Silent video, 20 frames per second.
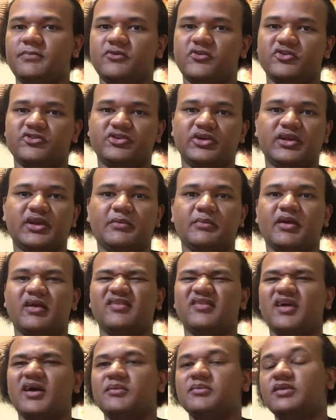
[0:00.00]
Georgina
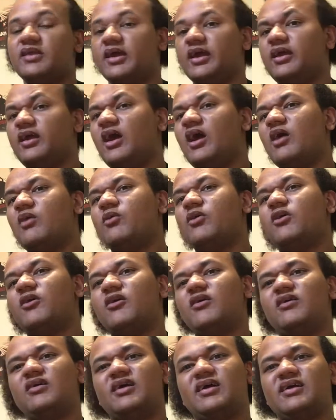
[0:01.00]
makes up, like,
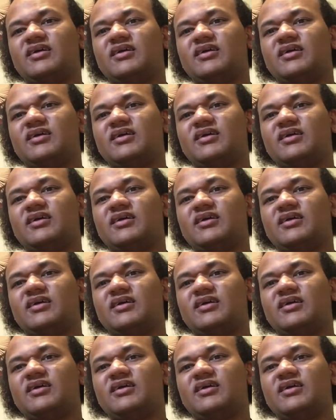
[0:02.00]
well,